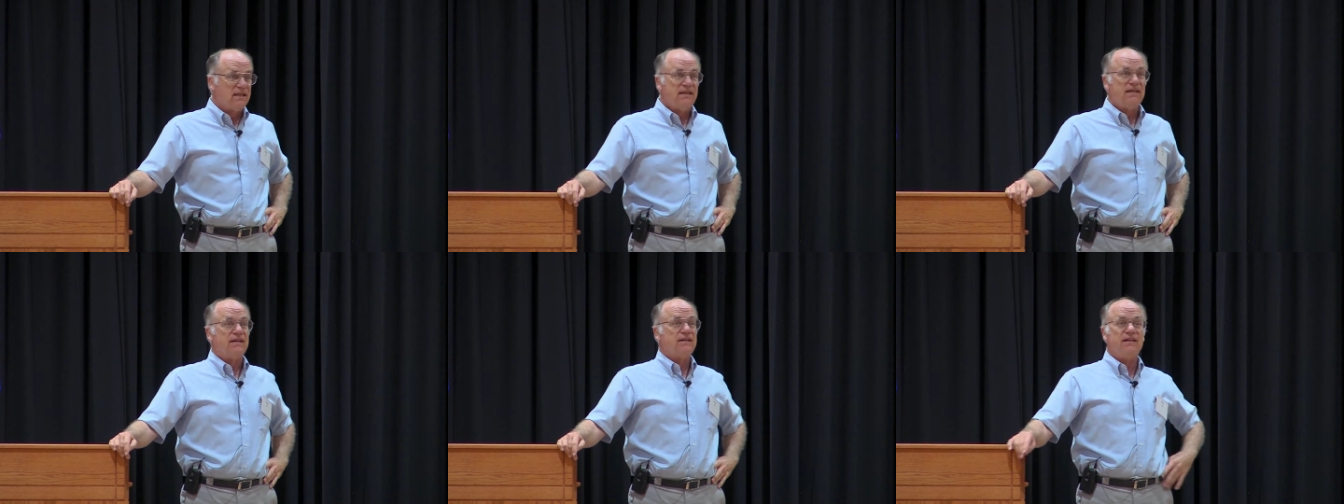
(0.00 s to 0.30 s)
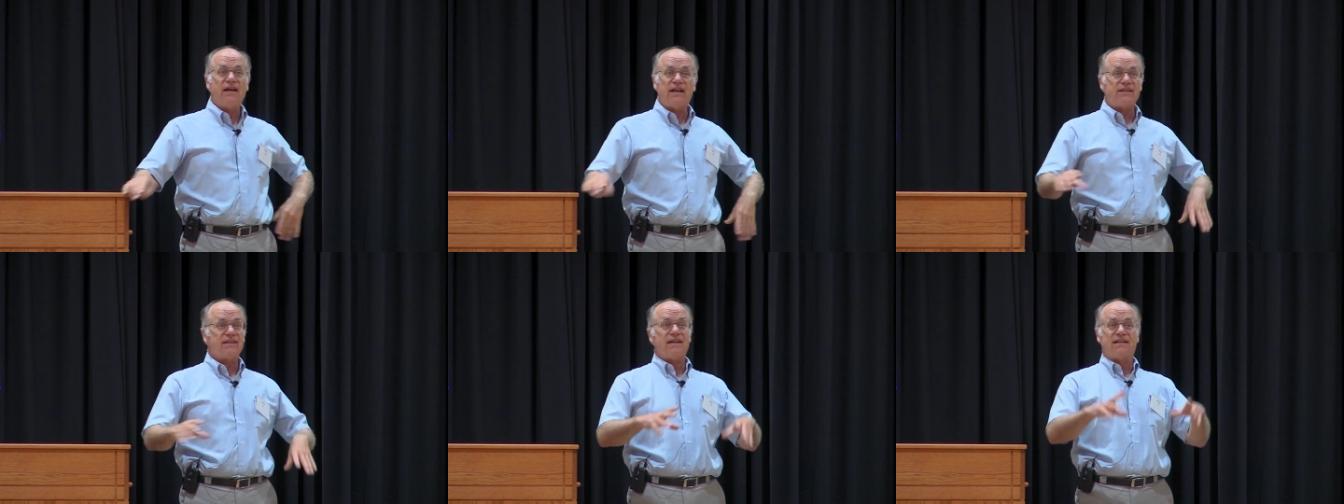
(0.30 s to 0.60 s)

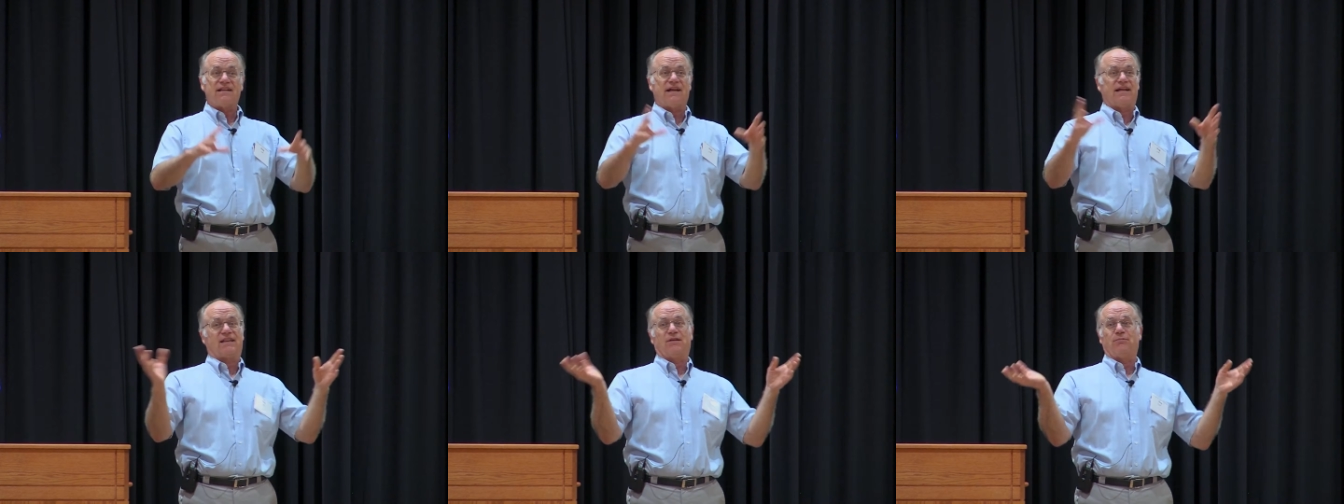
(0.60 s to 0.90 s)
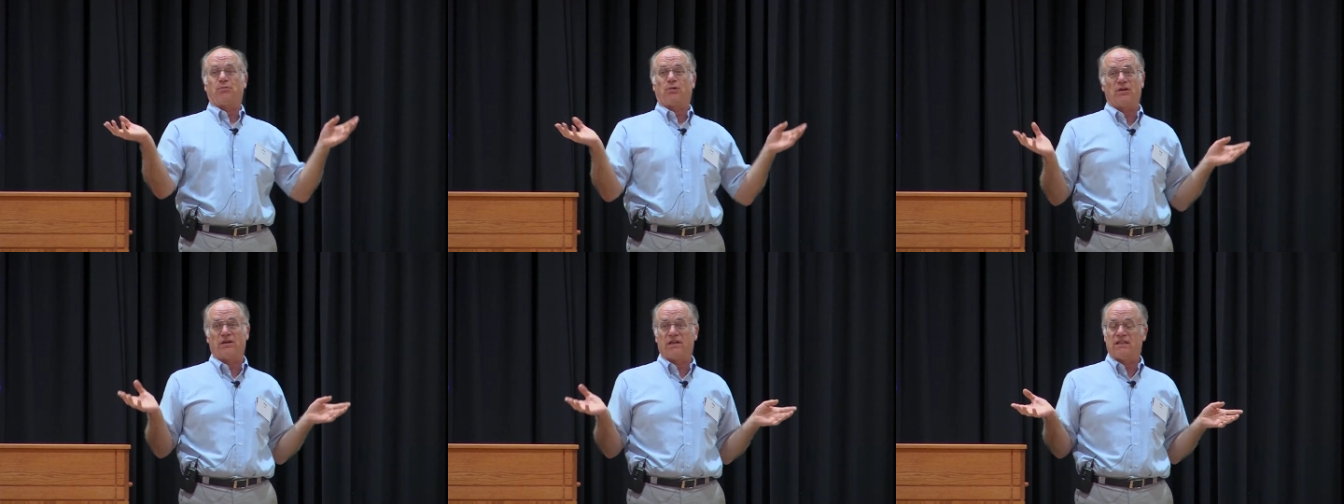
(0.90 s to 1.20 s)
Nothing like the
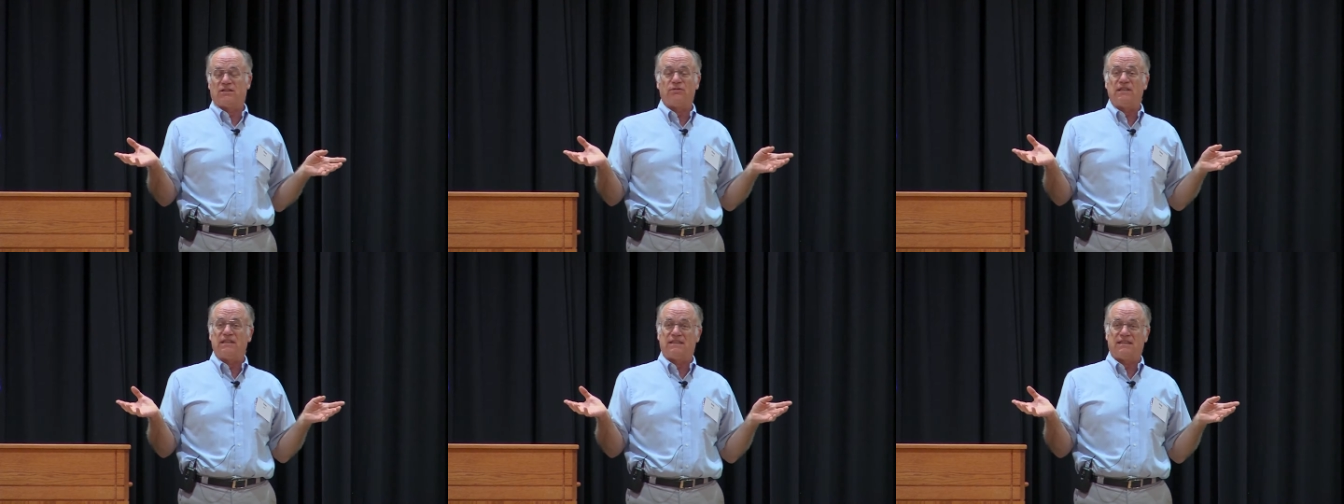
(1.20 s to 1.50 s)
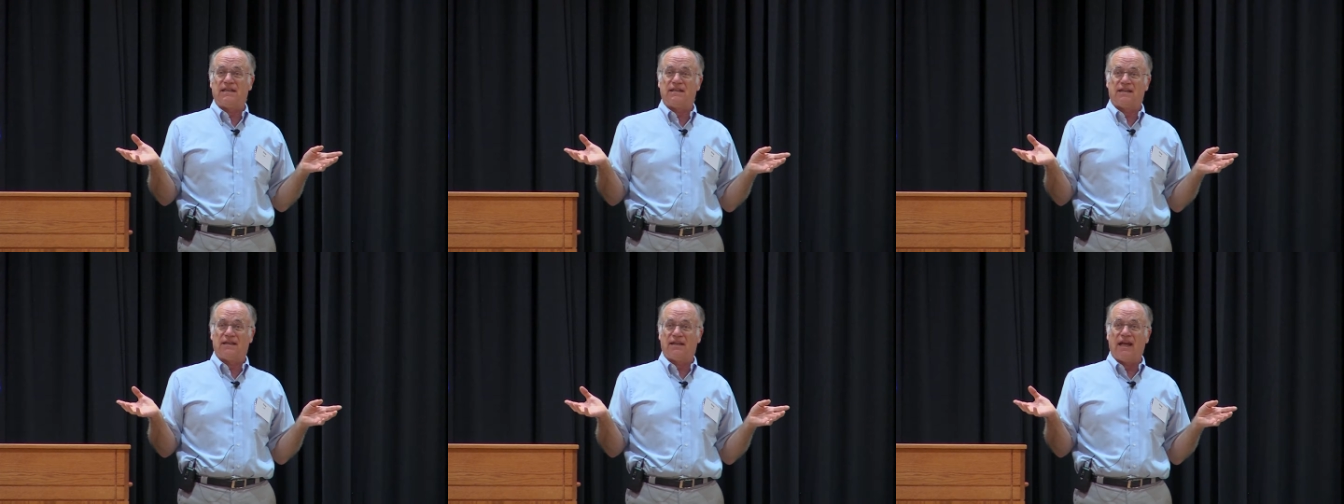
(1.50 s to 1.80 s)
prairies we see
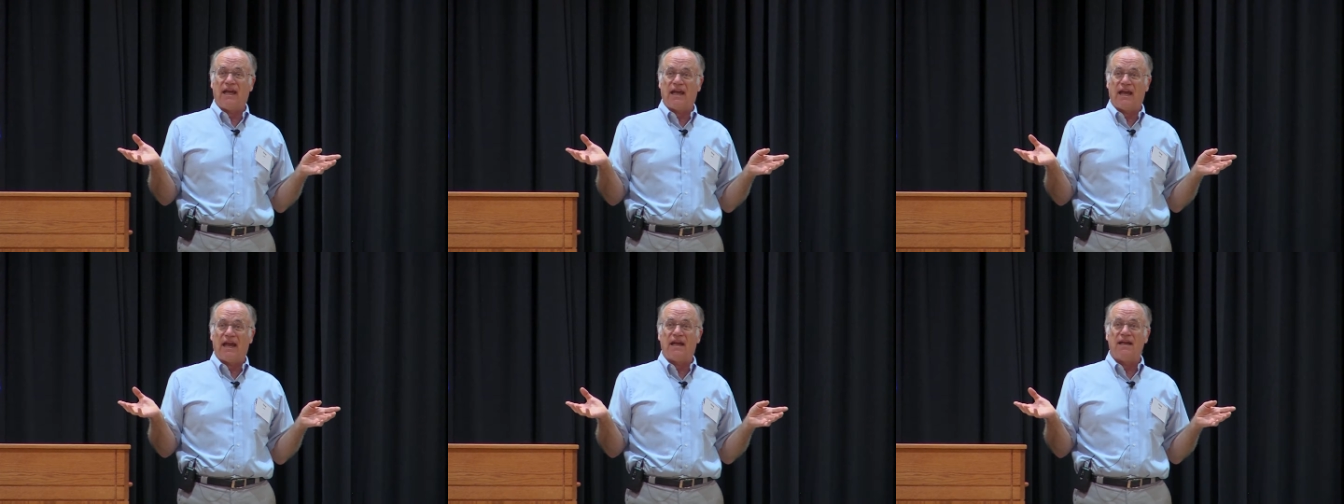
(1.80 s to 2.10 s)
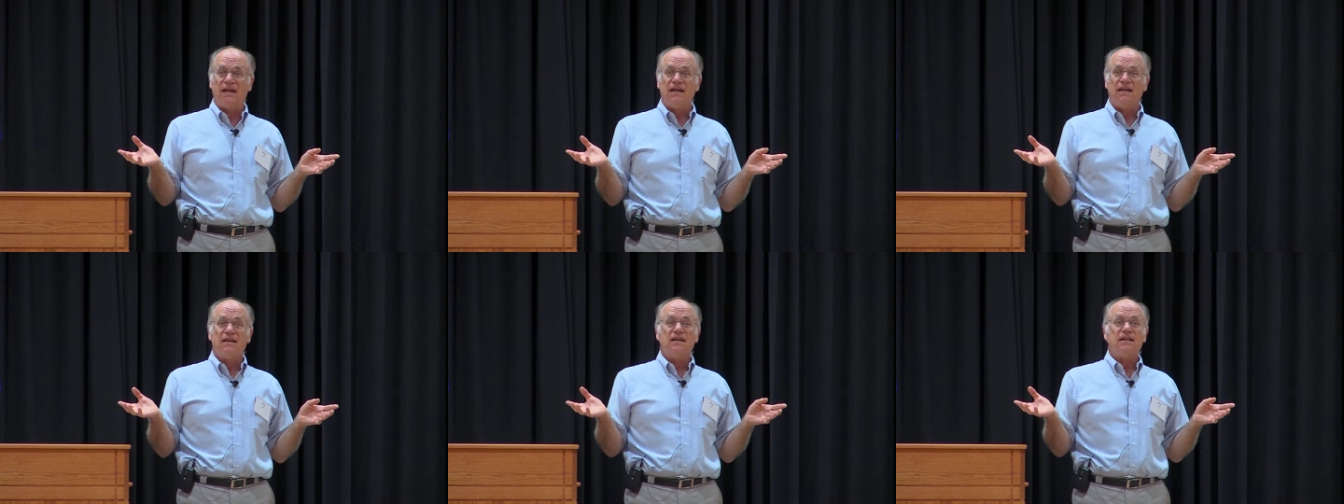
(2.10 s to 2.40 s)
today,
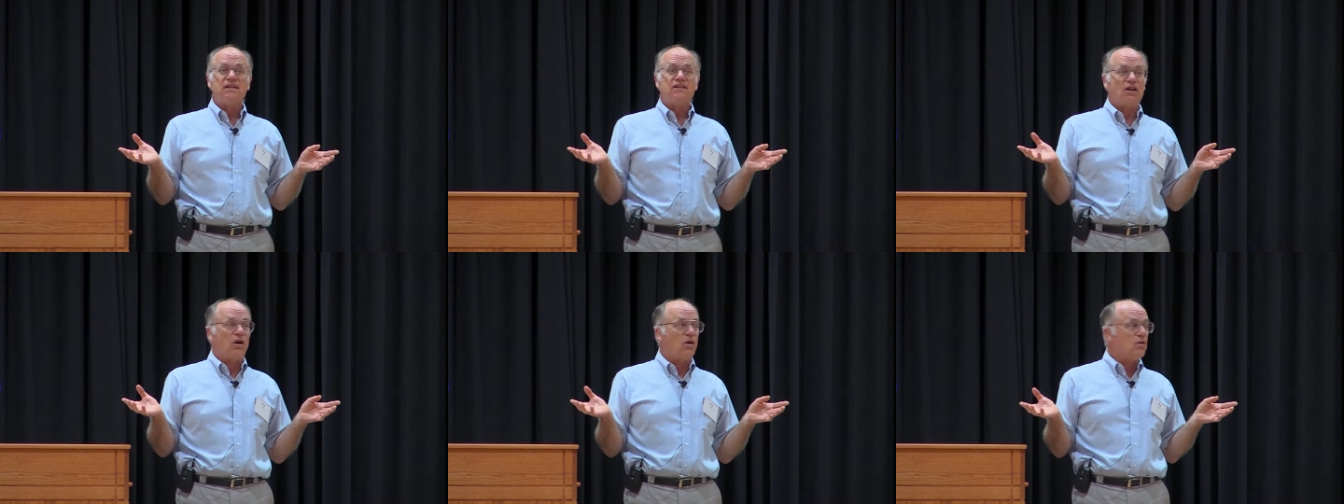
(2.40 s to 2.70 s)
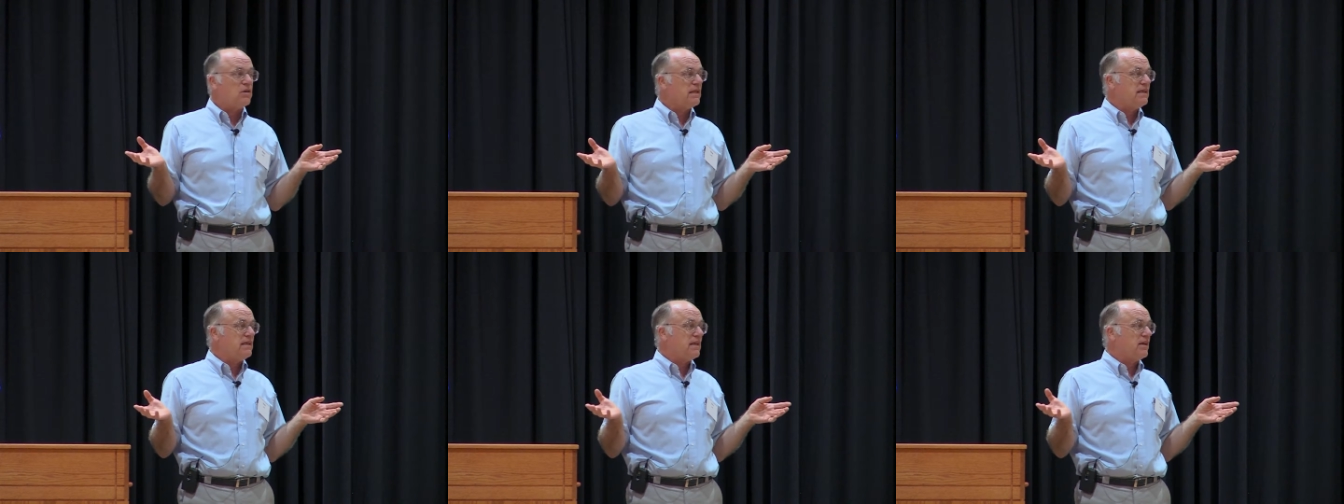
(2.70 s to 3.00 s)

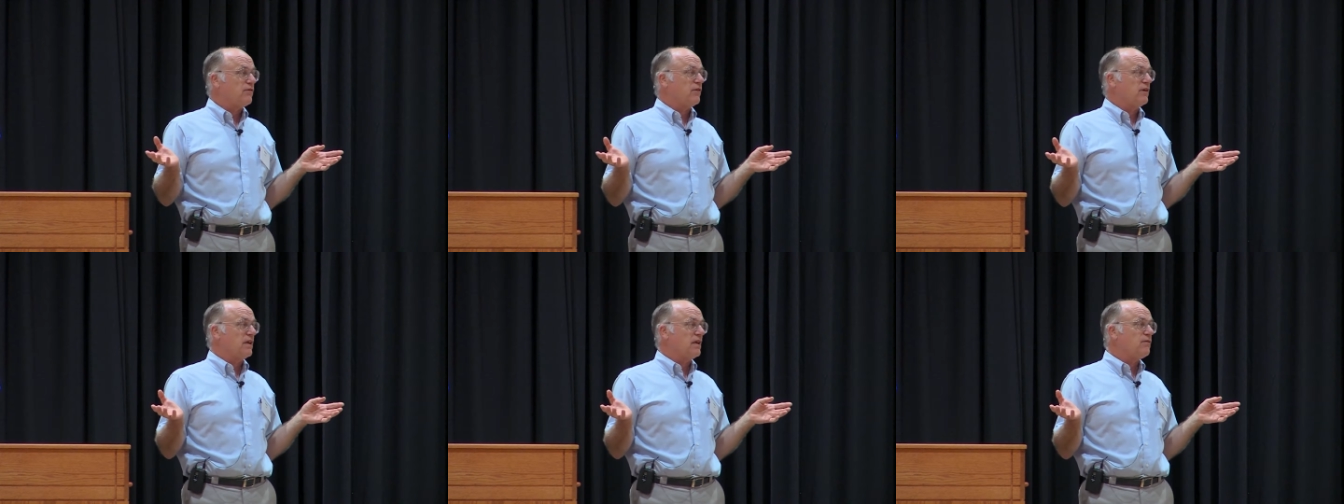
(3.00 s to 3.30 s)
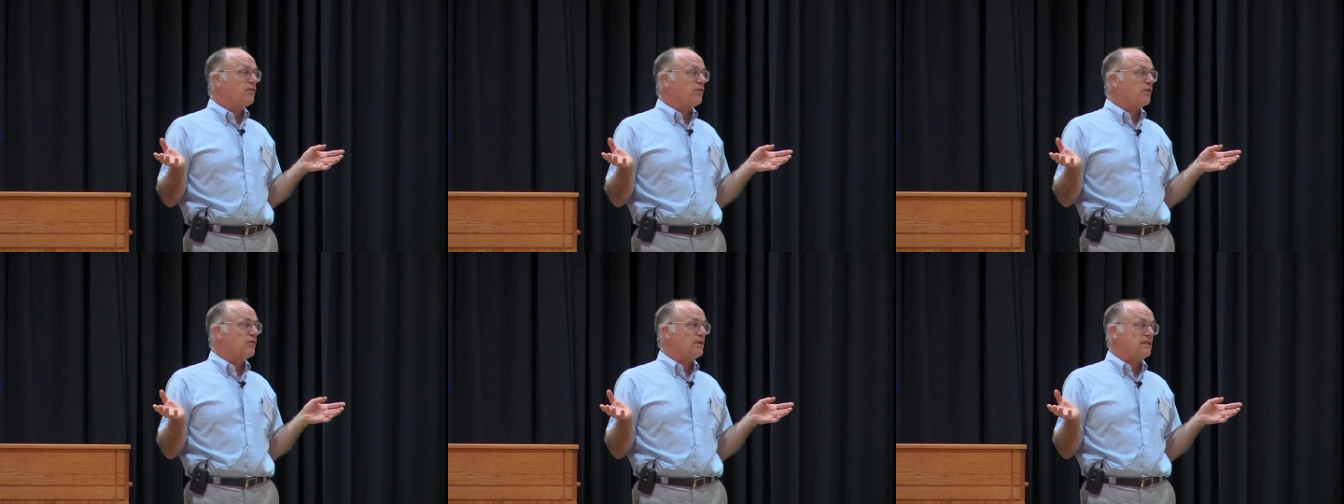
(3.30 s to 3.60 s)
totally different
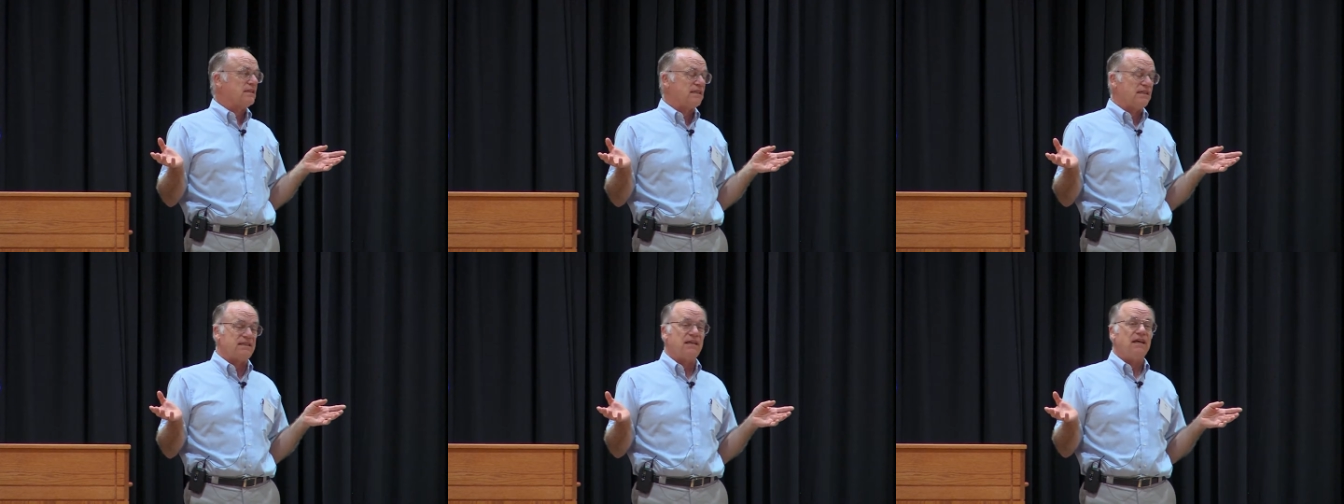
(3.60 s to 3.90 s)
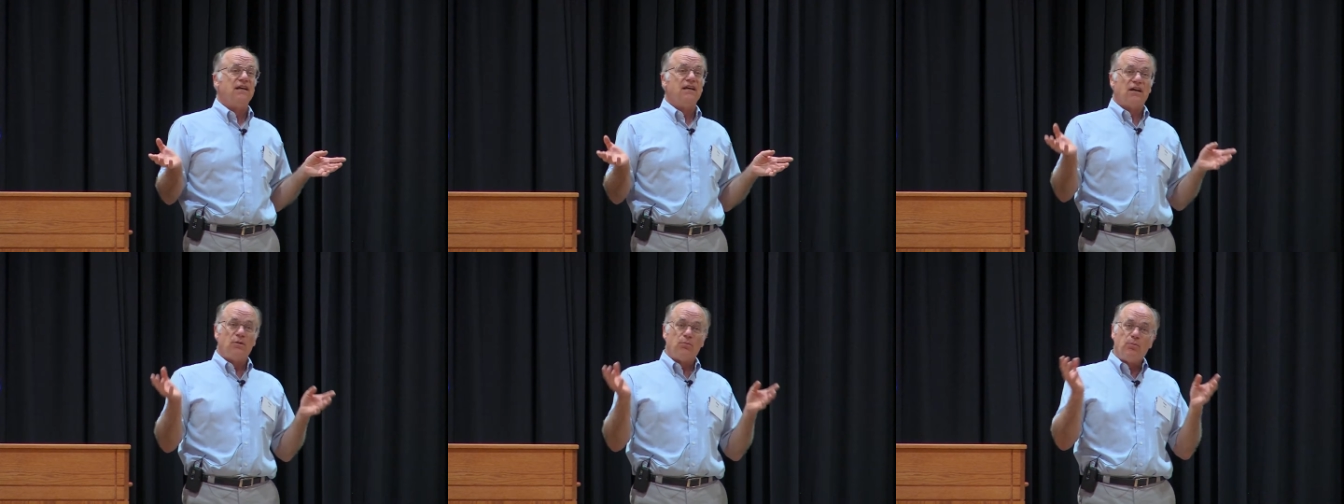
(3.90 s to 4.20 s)
influences,
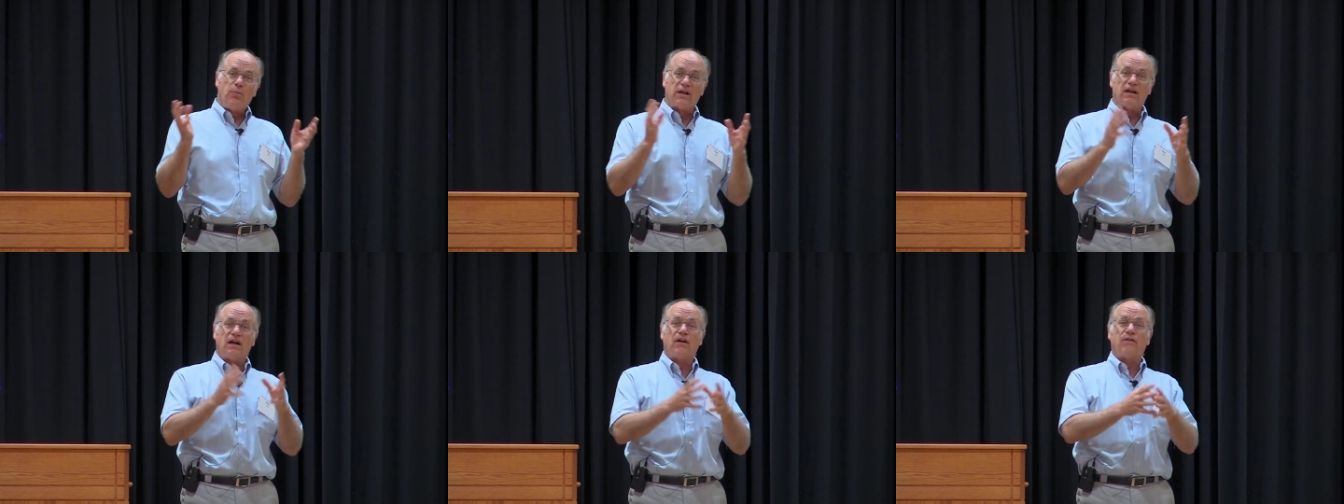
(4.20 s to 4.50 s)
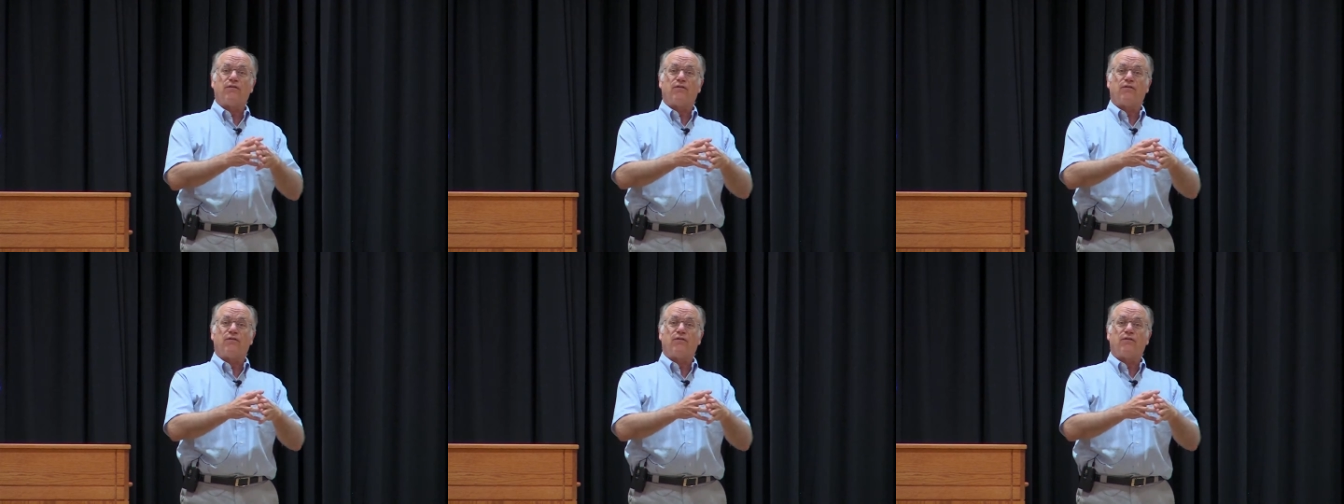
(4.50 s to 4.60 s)
but our